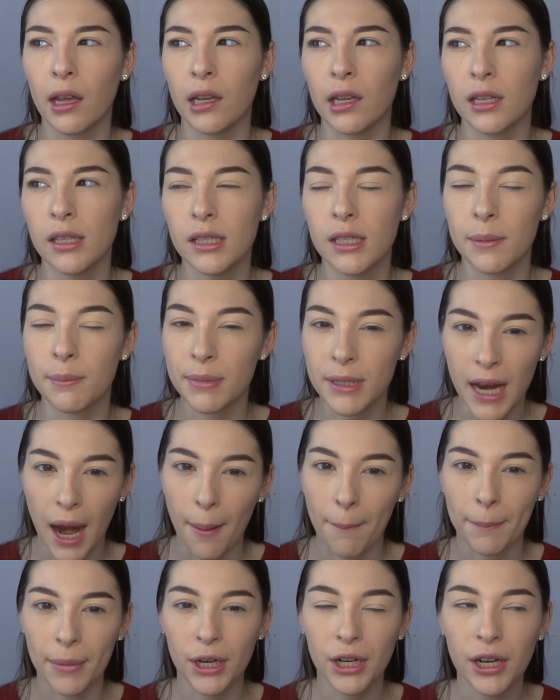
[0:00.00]
in
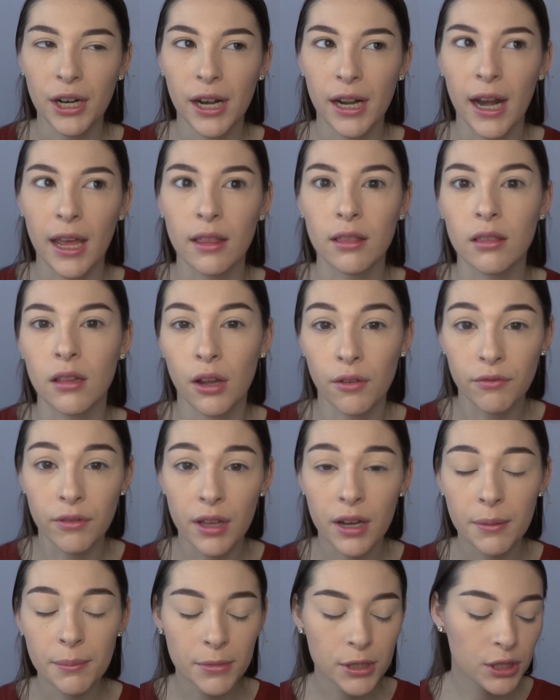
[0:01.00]
September, and I love them,